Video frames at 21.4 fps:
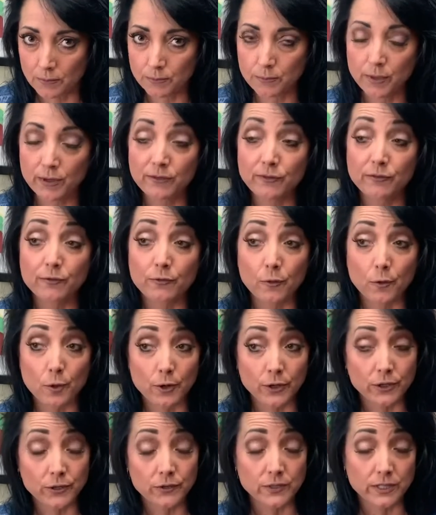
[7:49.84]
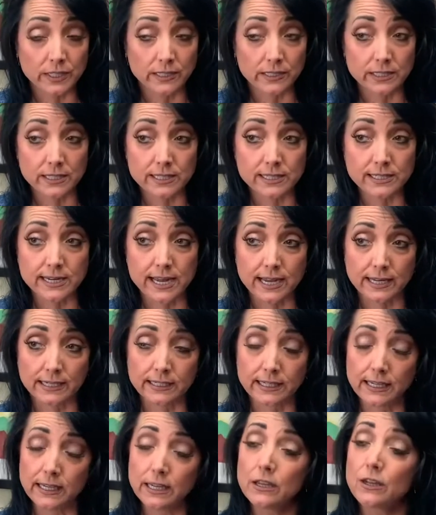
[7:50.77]
before you did this
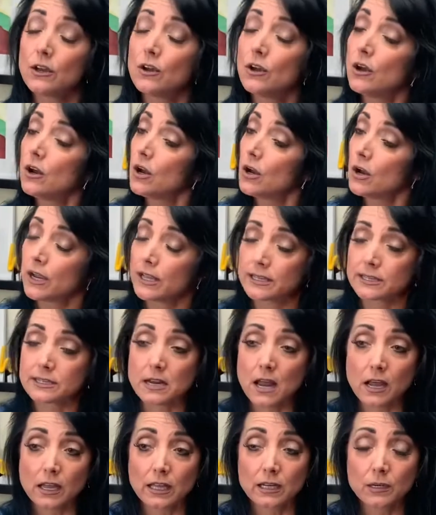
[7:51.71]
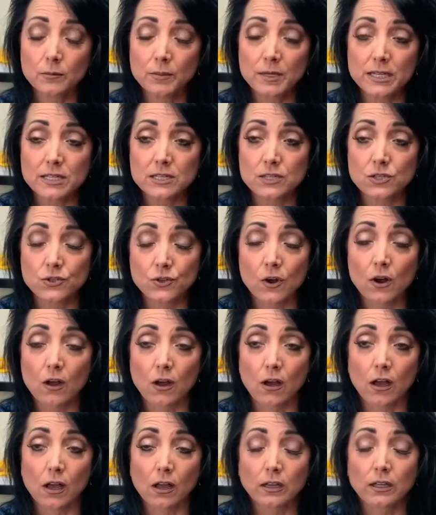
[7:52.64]
technique. It's not going to be as
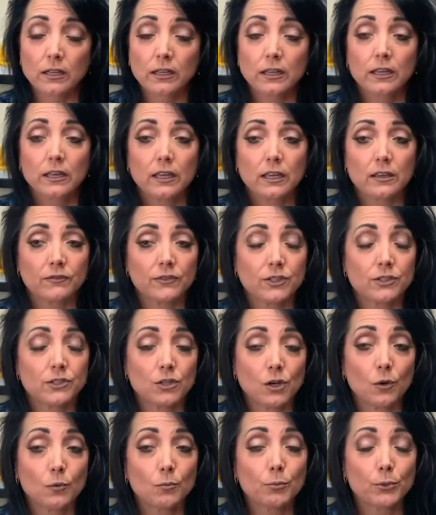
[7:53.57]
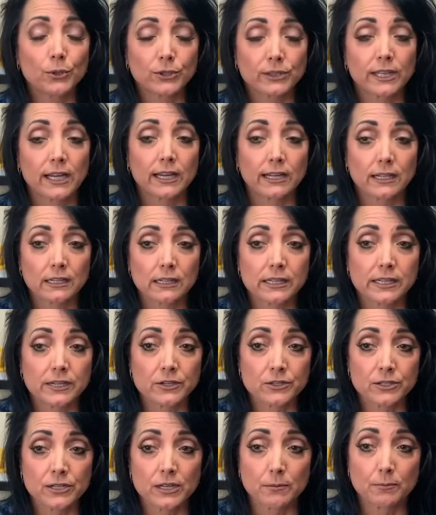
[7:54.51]
strong if you don't put that clear
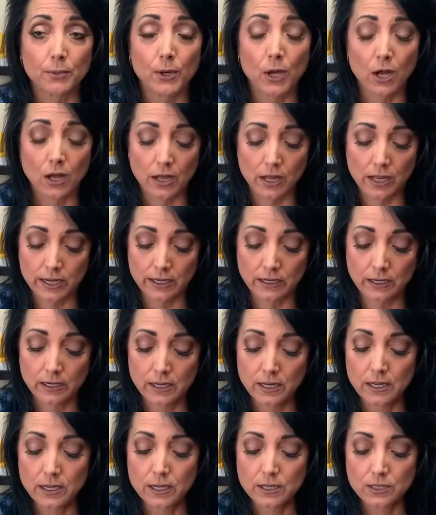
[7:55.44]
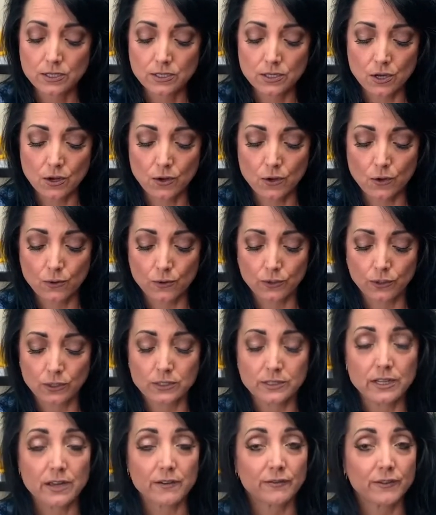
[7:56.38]
dip on. So you
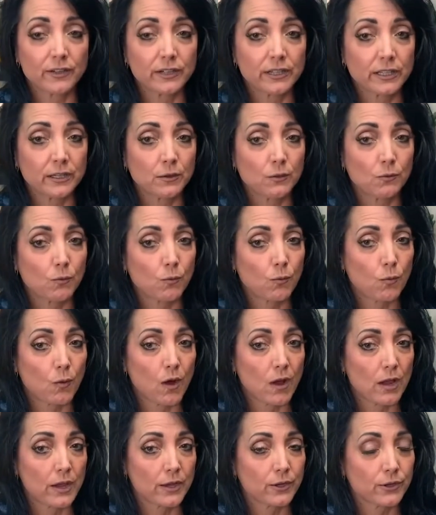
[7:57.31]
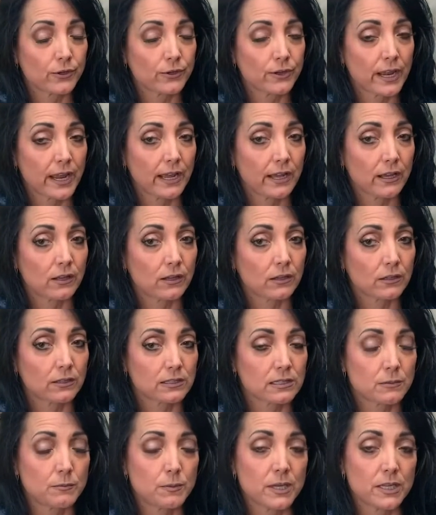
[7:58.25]
definitely want your nail
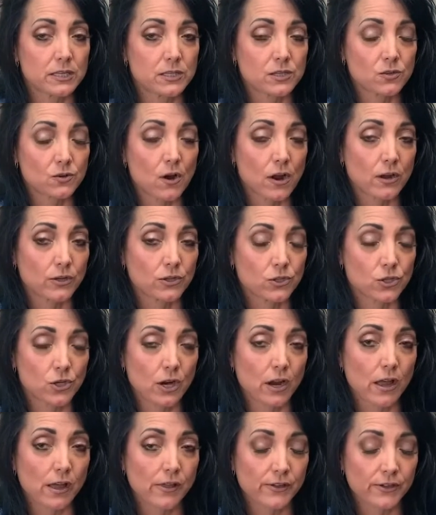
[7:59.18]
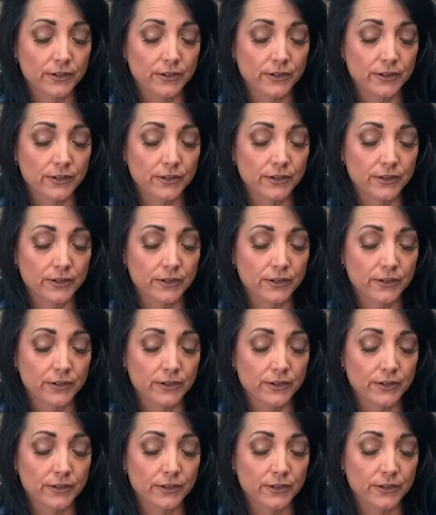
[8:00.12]
to be as strong as your other